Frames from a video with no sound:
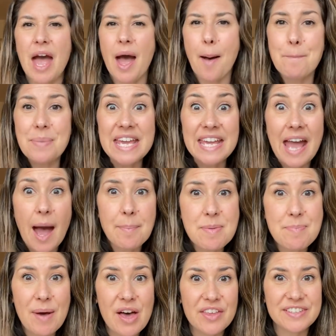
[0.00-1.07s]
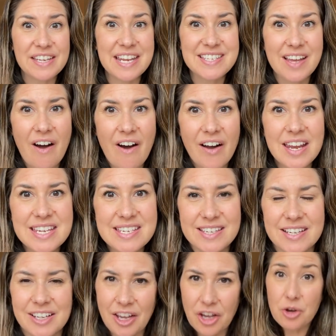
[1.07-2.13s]
A big happy birthday to
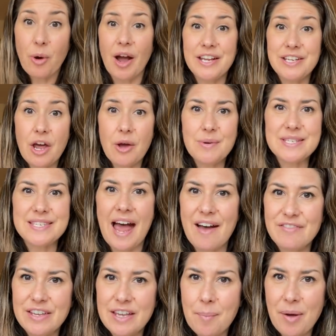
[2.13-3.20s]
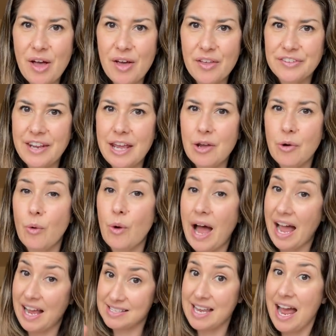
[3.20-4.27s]
Isaac, who I know is having a birthday or
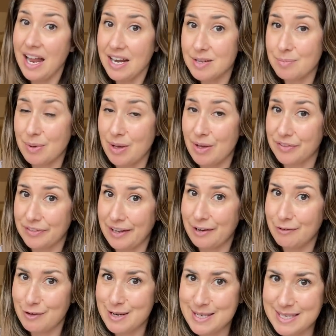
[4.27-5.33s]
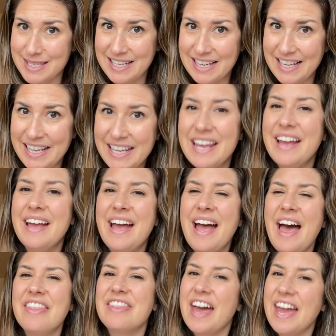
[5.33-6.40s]
has had a birthday recently.
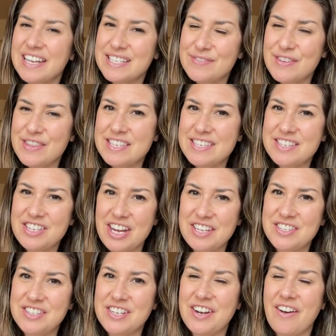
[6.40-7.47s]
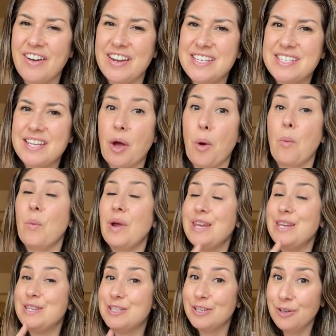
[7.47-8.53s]
Thanks for the suggestion, Isaac.
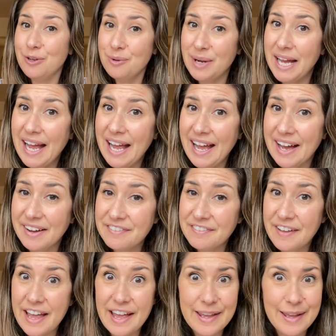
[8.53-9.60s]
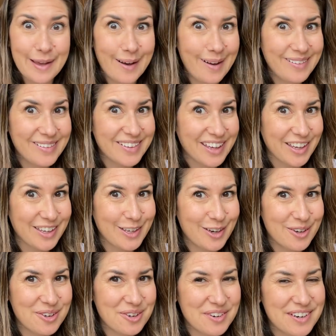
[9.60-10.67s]
We do have a Hulk
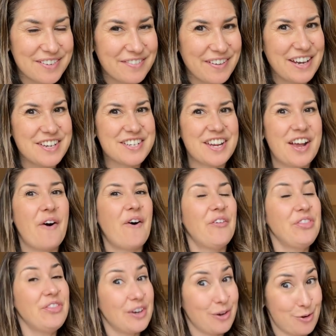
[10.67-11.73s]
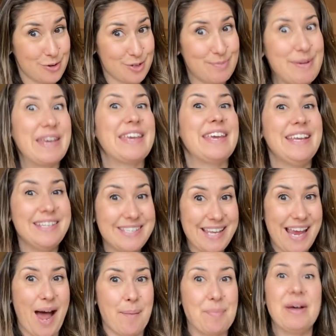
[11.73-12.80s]
yoga adventure on the Cosmic Kids
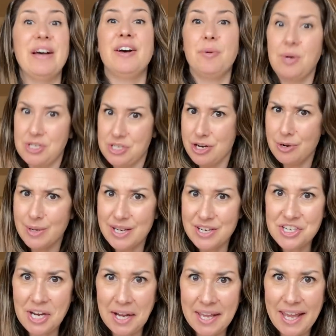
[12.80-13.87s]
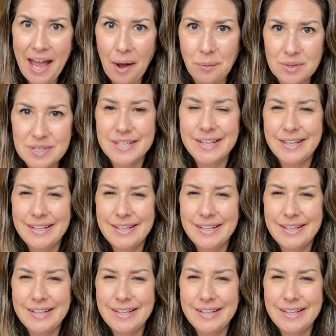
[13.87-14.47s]
app, which you can check out.